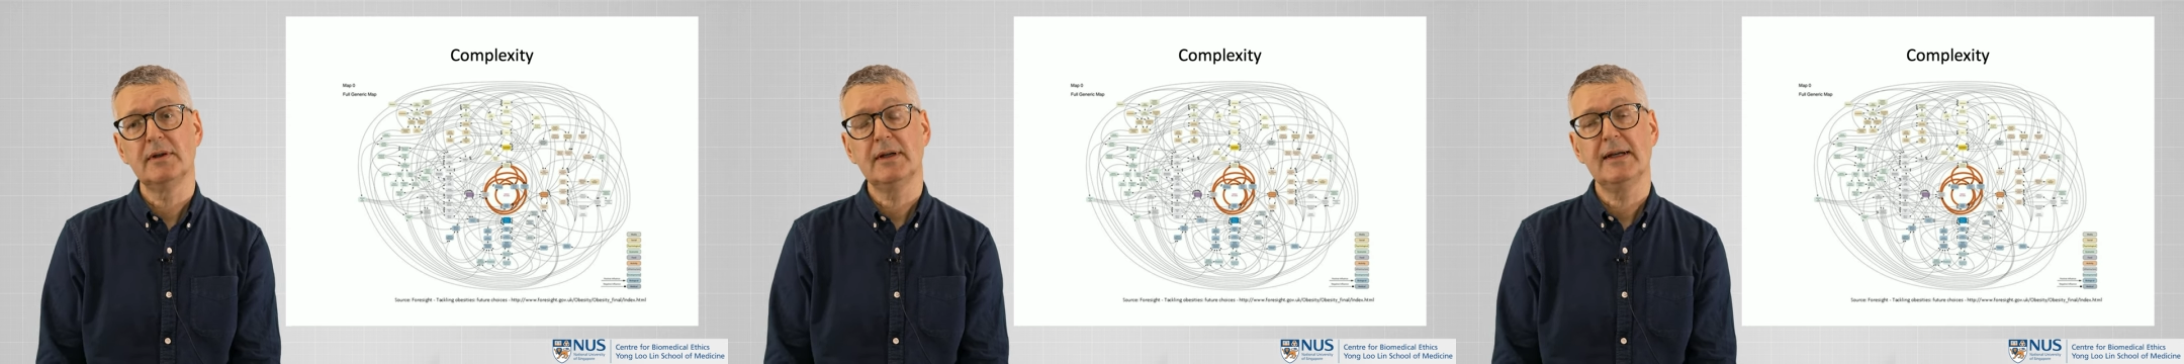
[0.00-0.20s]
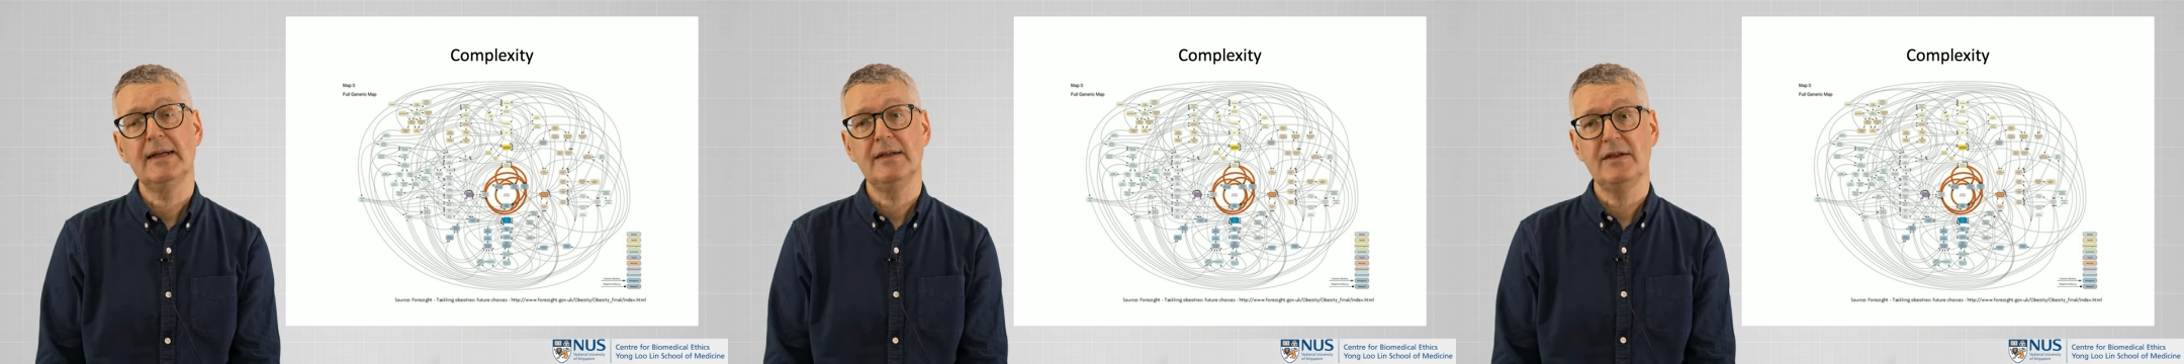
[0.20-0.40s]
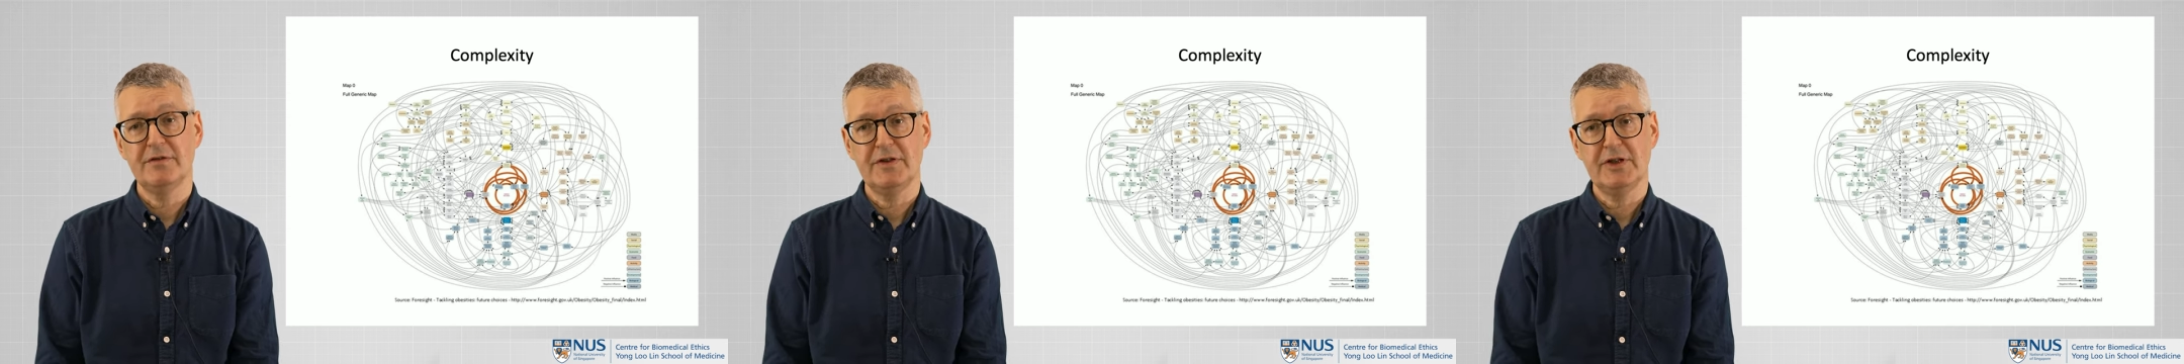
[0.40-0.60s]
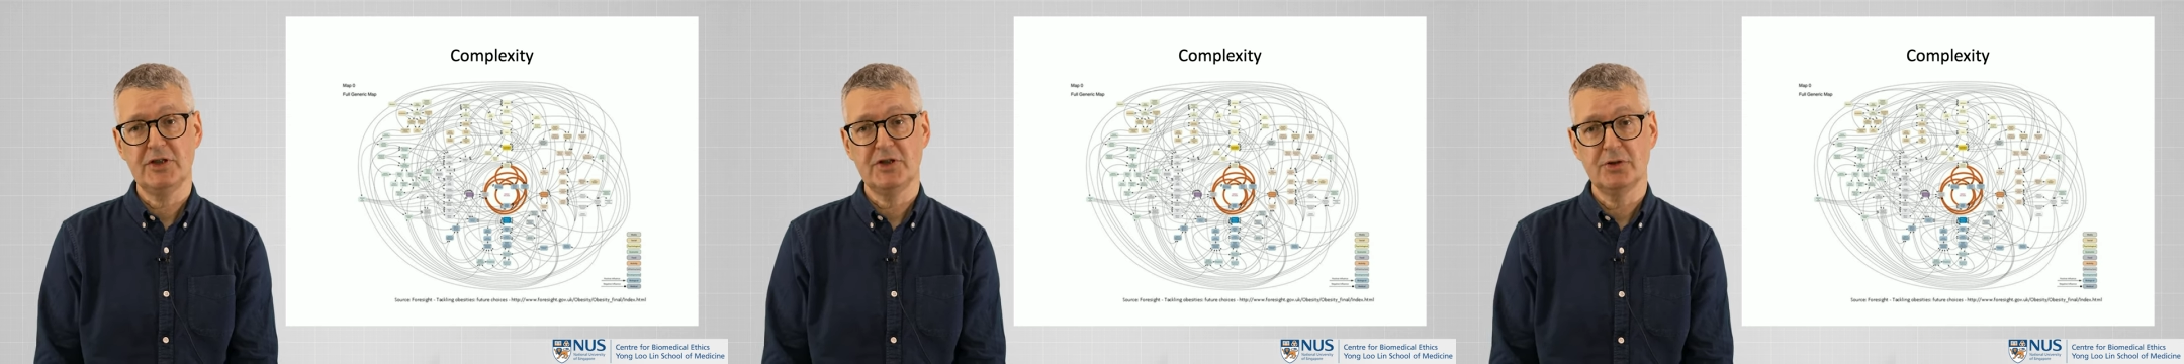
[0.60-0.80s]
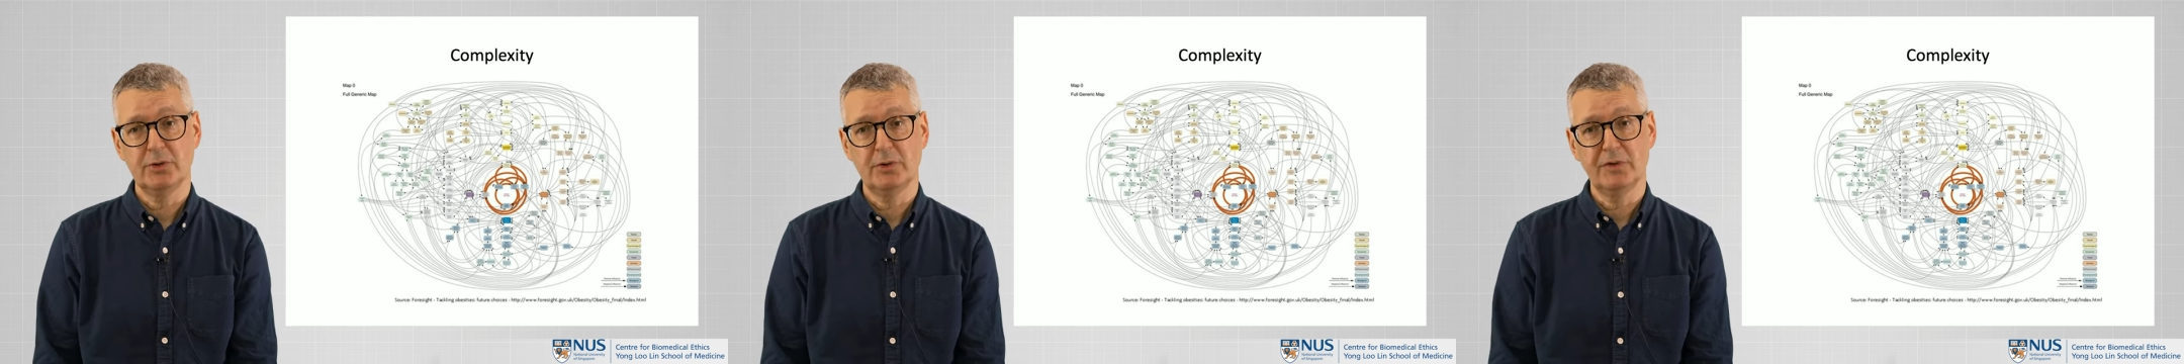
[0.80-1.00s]

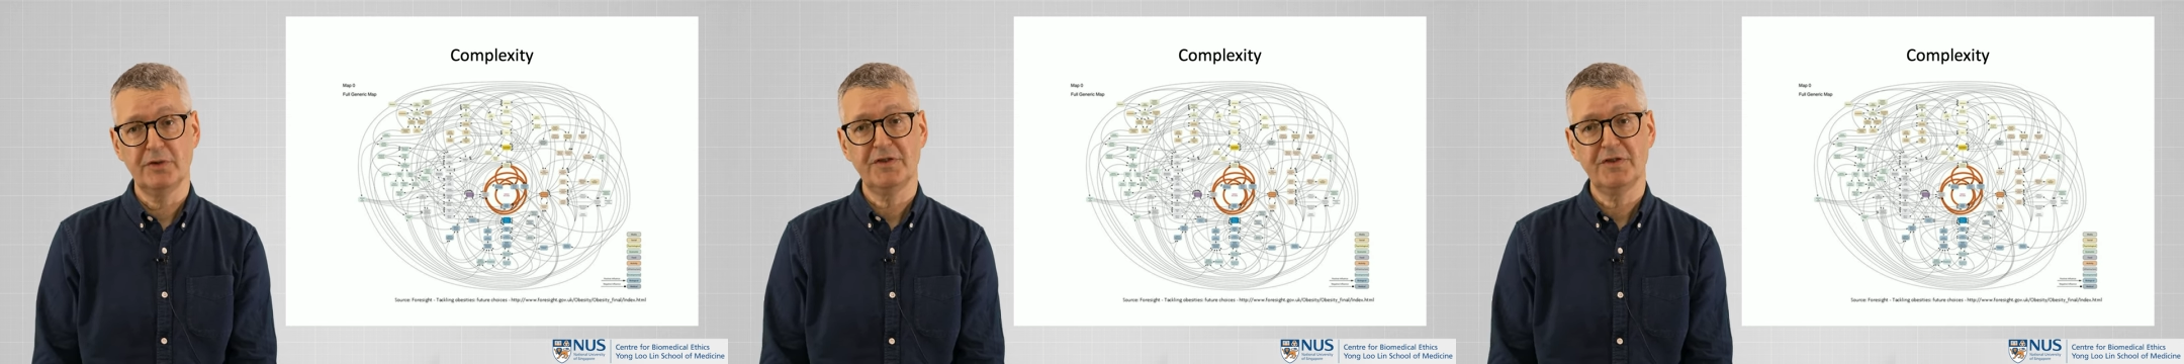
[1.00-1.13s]
individual